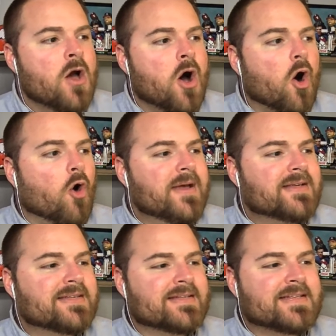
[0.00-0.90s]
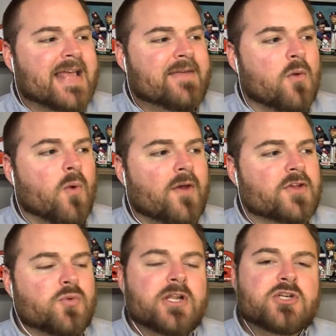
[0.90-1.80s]
Ole Miss is a team that won the
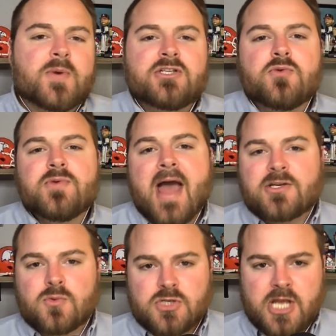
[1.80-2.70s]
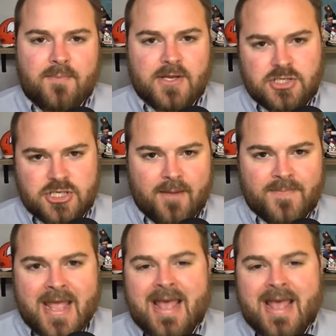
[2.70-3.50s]
2022 national championship.